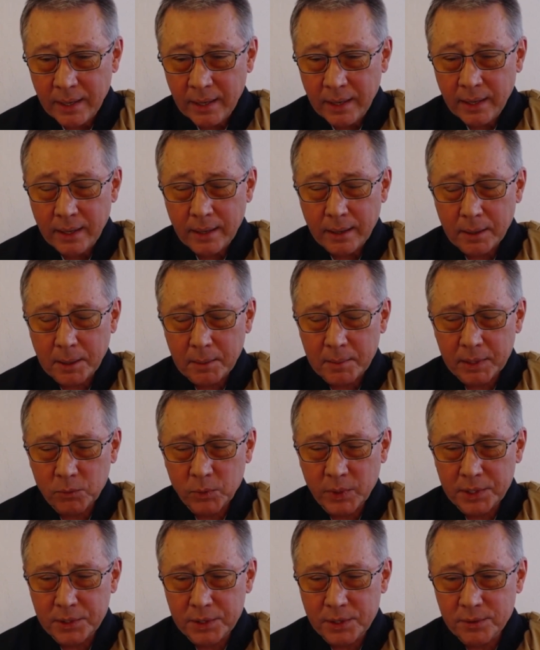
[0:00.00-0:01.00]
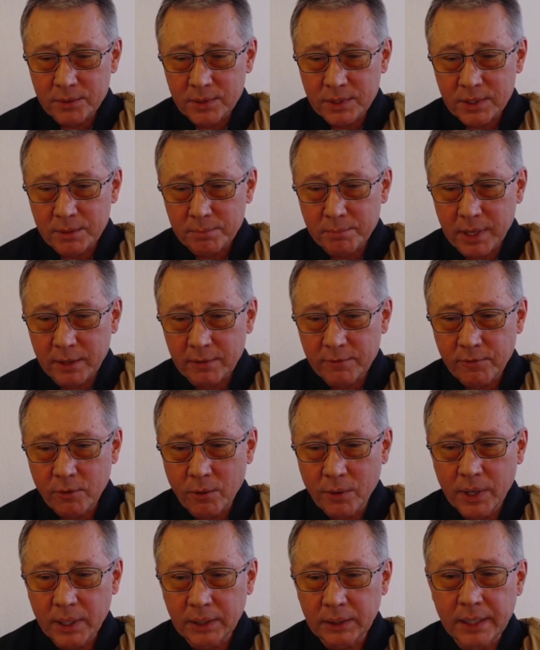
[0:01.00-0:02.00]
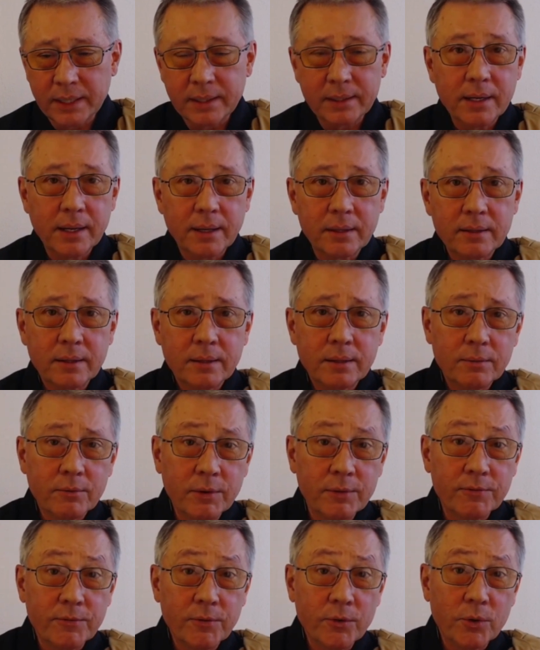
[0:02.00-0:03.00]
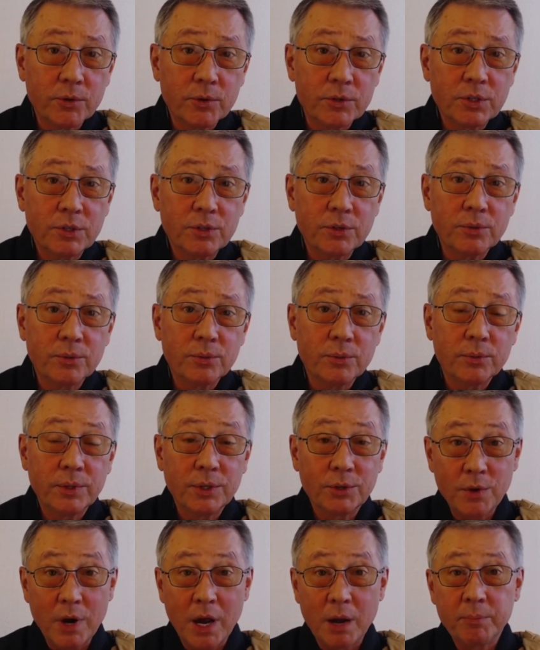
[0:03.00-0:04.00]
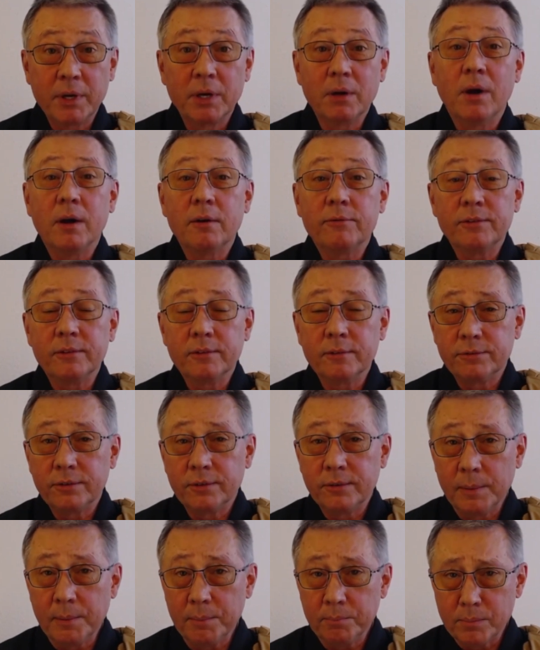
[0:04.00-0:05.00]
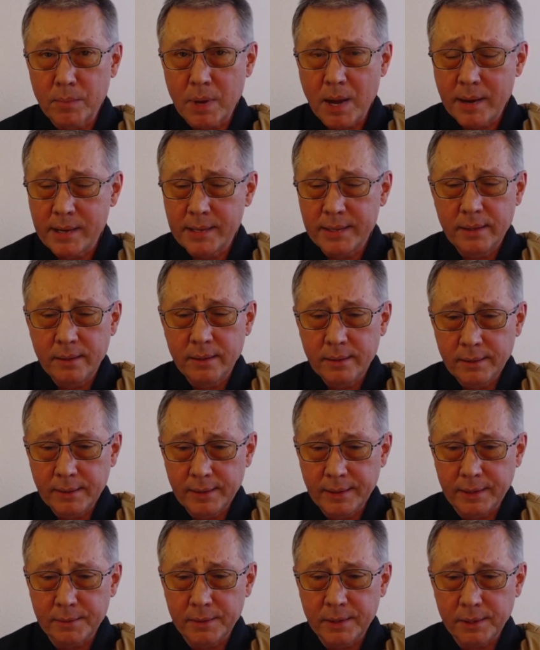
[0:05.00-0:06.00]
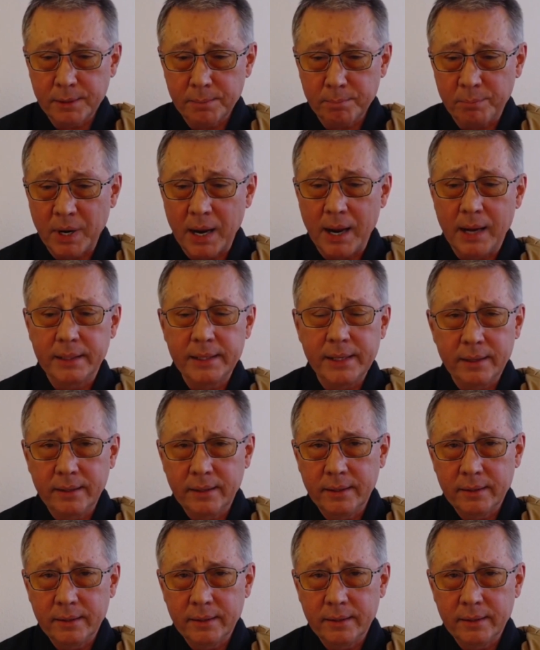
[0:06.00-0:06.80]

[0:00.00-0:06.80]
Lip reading: And when used metaphorically, death refers to the dropping off of mind and body.